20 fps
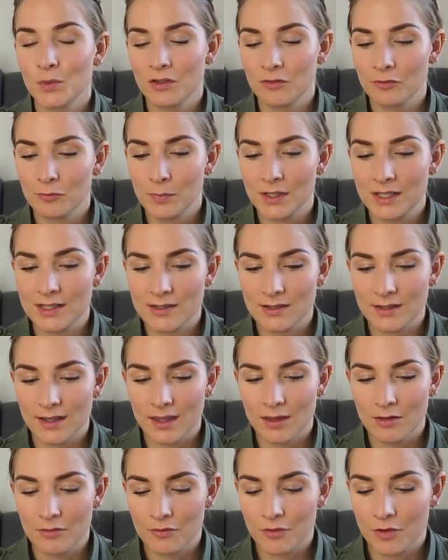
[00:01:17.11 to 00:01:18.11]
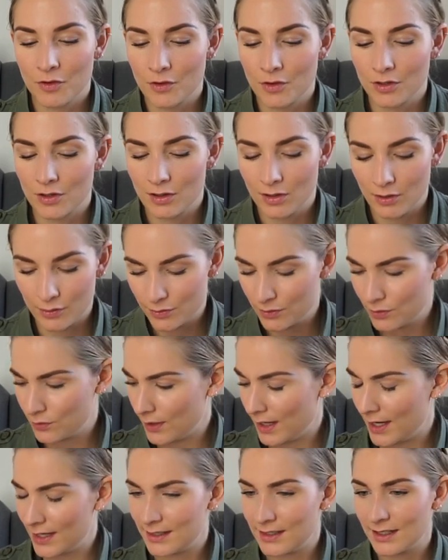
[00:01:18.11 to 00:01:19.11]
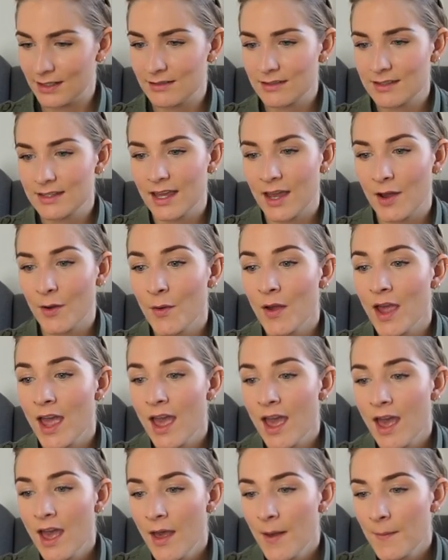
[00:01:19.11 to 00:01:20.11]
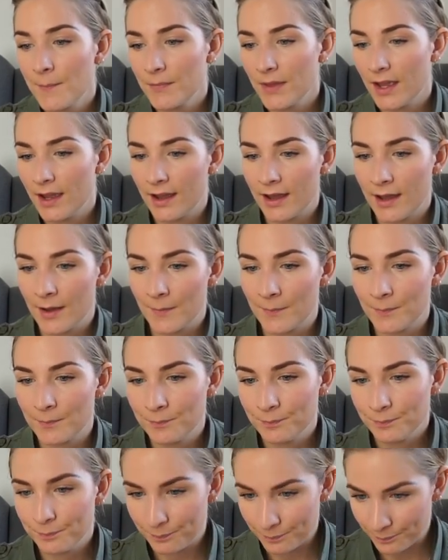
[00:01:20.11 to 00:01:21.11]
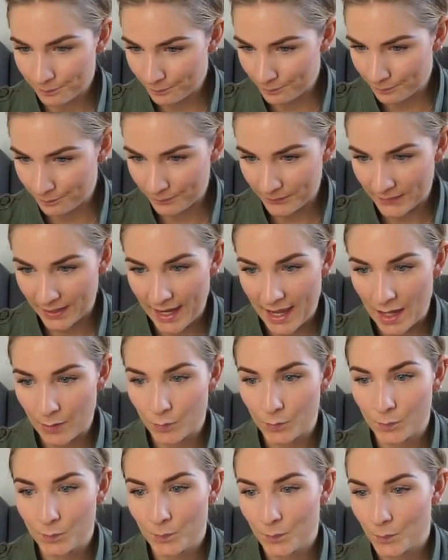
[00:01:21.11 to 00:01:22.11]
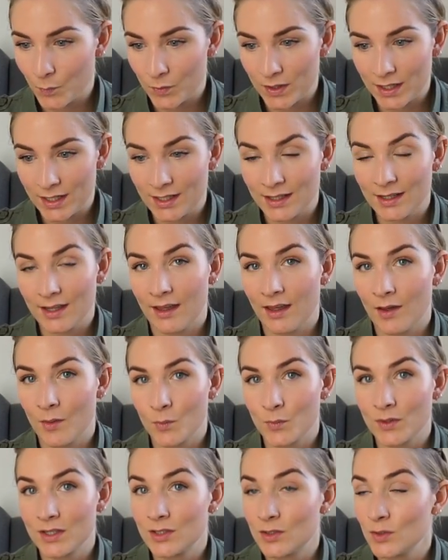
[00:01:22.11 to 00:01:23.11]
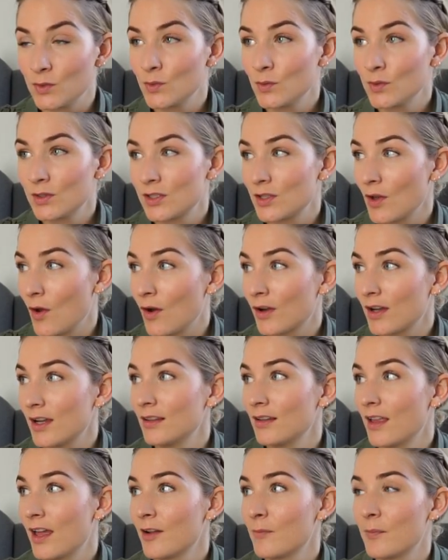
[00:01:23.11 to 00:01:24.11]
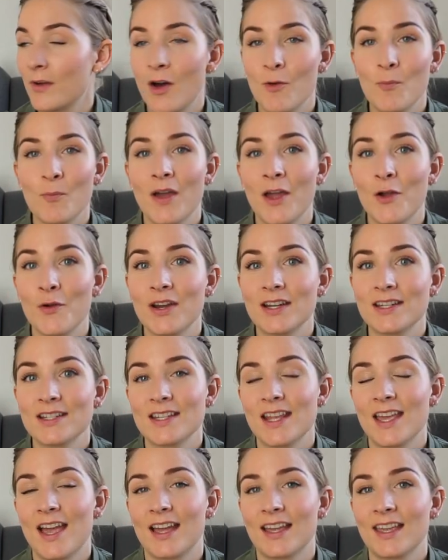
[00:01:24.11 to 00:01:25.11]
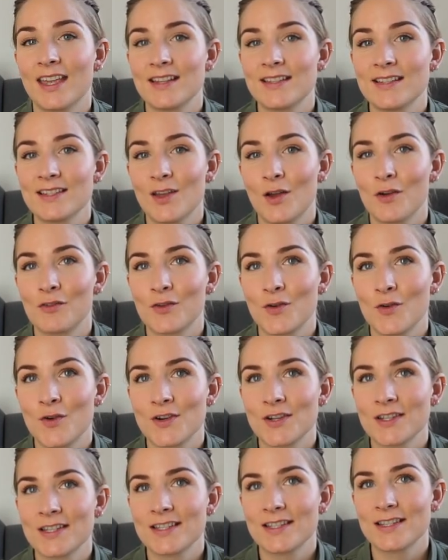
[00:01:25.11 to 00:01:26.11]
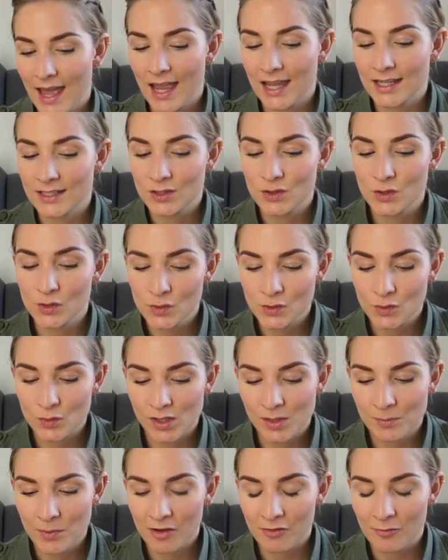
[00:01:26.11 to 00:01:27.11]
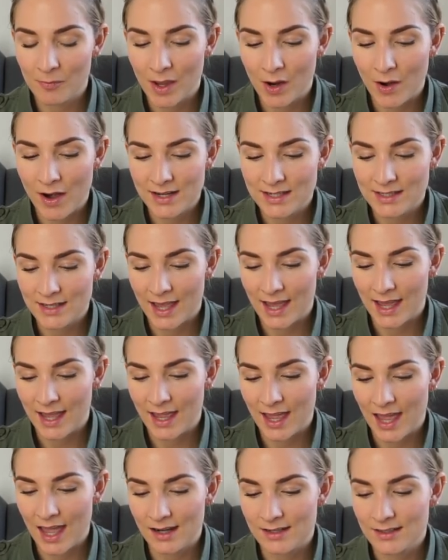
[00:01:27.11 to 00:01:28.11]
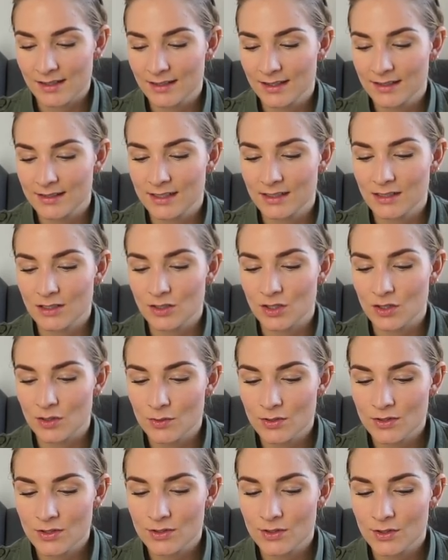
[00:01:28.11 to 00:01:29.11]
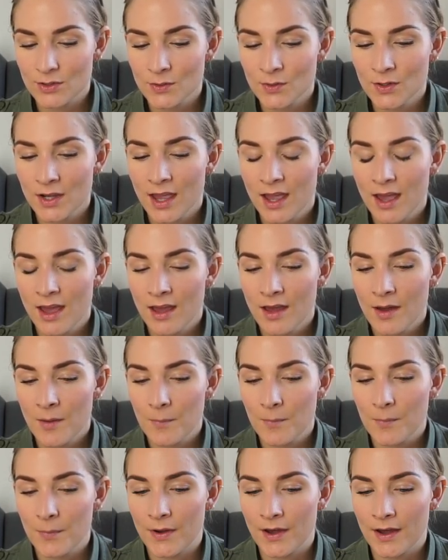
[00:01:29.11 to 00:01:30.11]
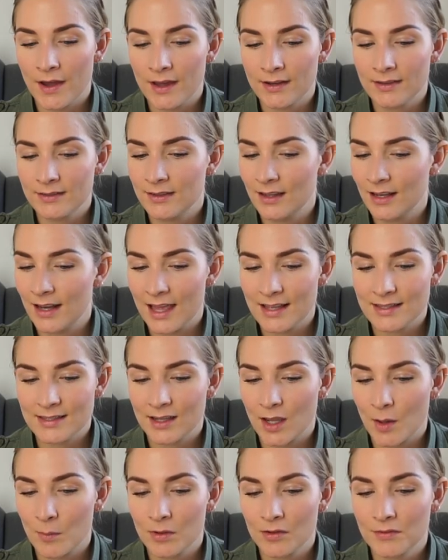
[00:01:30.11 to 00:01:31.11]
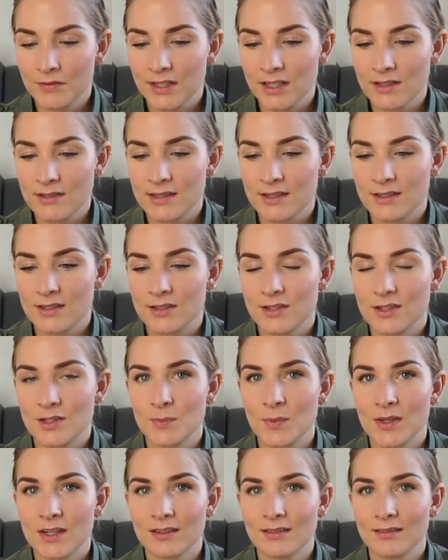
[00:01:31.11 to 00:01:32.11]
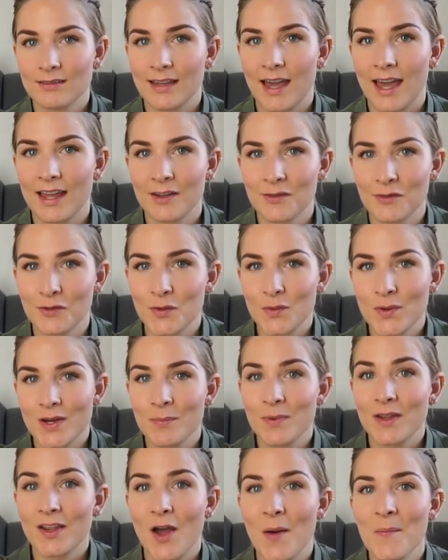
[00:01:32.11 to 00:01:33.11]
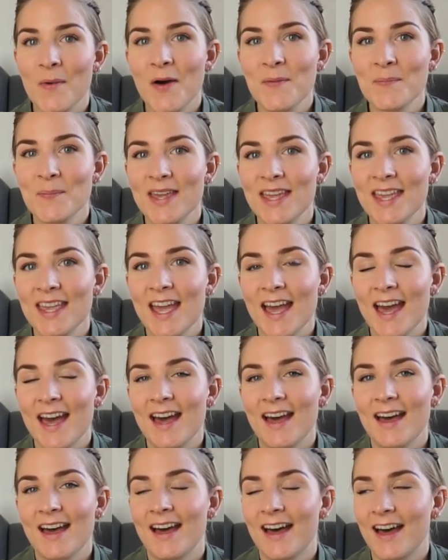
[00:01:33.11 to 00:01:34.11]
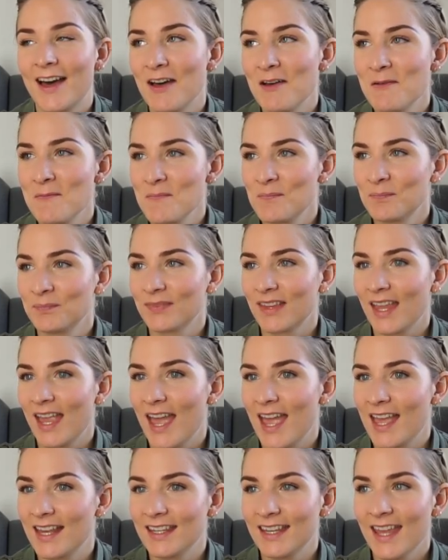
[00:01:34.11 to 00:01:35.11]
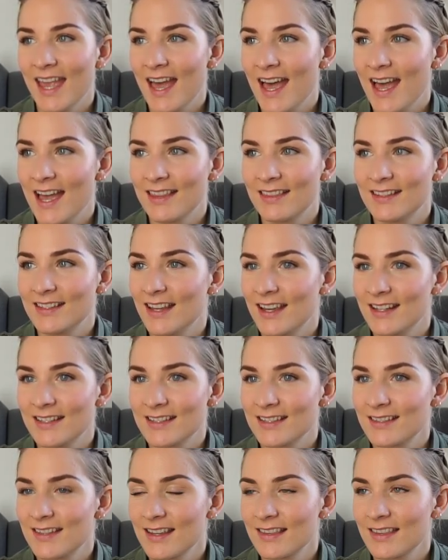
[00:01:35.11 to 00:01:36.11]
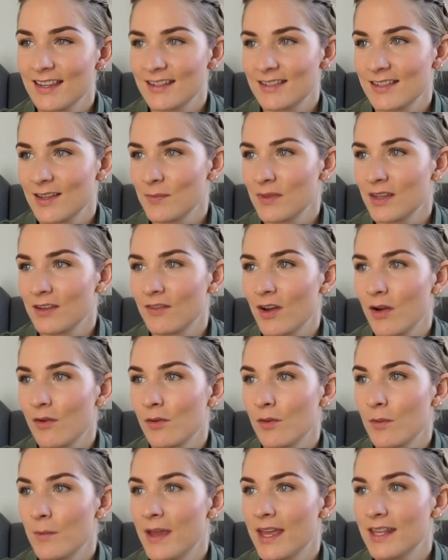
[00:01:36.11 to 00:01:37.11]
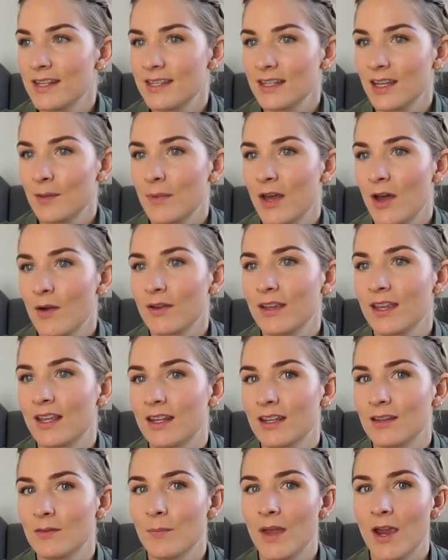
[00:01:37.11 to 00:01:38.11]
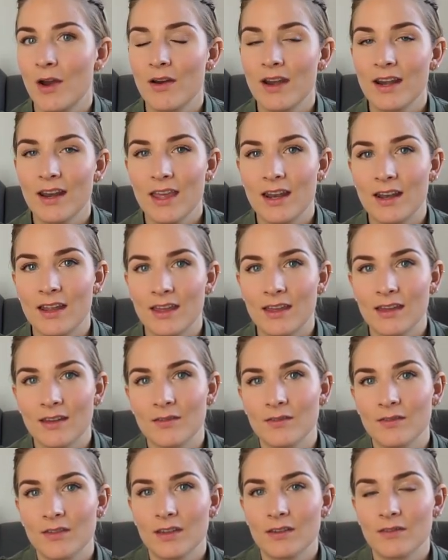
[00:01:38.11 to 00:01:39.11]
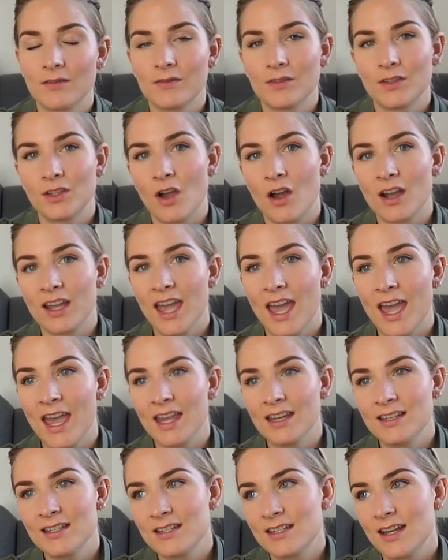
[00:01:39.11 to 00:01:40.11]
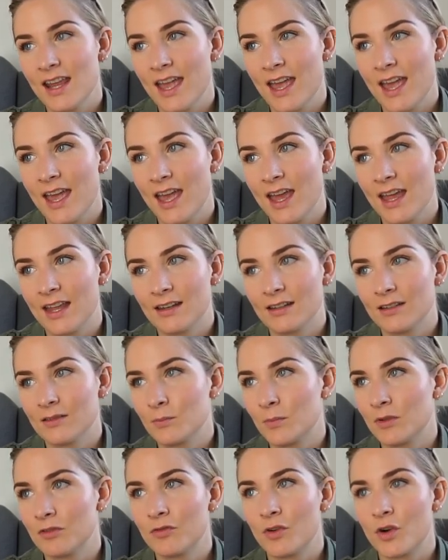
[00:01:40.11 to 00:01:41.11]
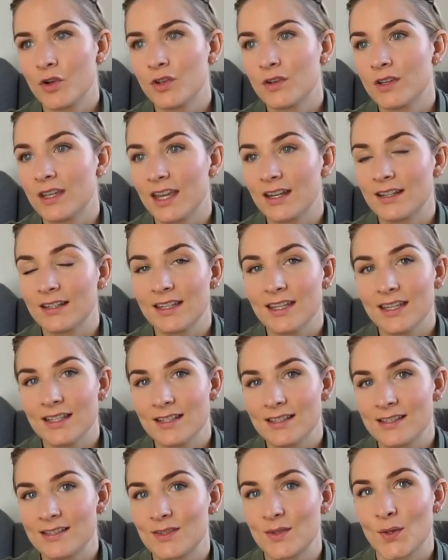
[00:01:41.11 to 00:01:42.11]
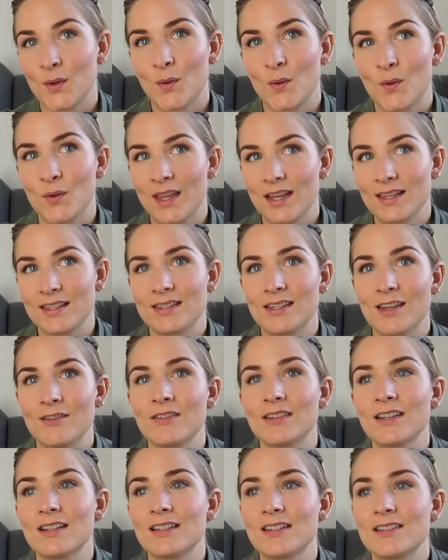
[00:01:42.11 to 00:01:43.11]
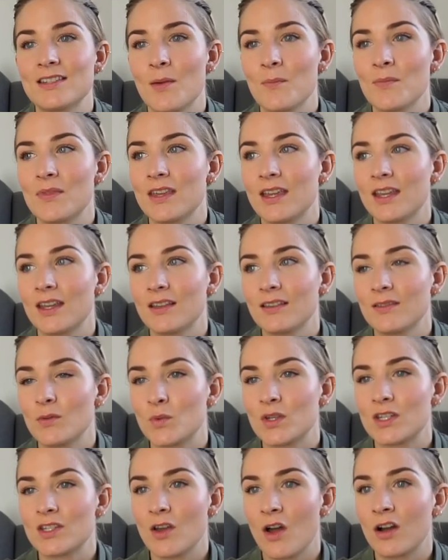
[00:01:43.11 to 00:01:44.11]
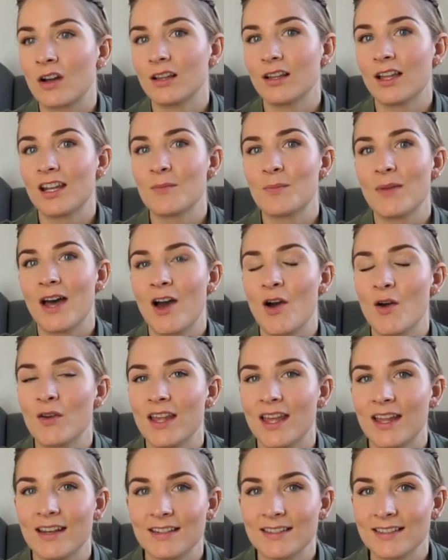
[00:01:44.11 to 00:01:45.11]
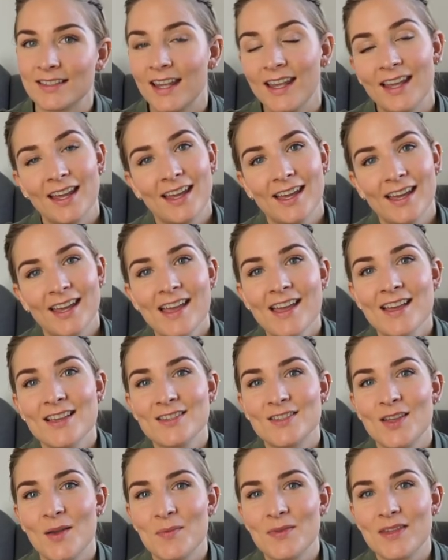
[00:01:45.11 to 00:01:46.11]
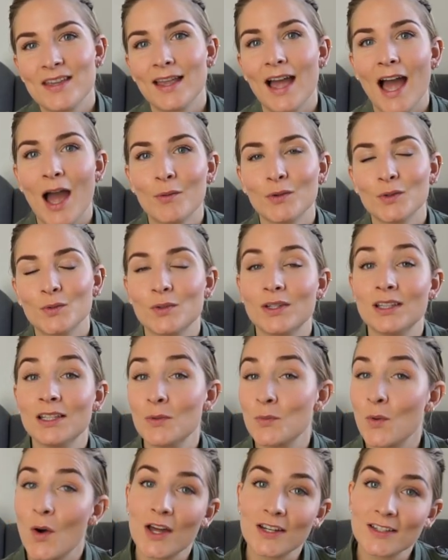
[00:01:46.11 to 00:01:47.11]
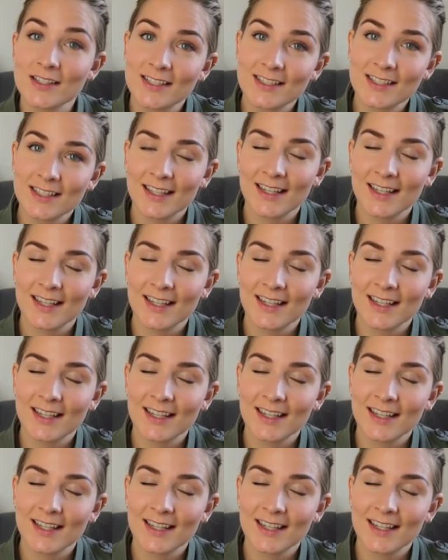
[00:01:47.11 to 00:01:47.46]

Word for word: We've been together for close to eight years now. Um, and we uh, we do talk a lot about marriage and kids, of course. I do dream of marriage. I actually didn't used to, but the last couple of years it's just been kind of creeping up on me. Um, and yeah, I, I just think there's something very romantic about getting married in a young age and before you get kids. So that's definitely something we talk a lot about and something I would really want.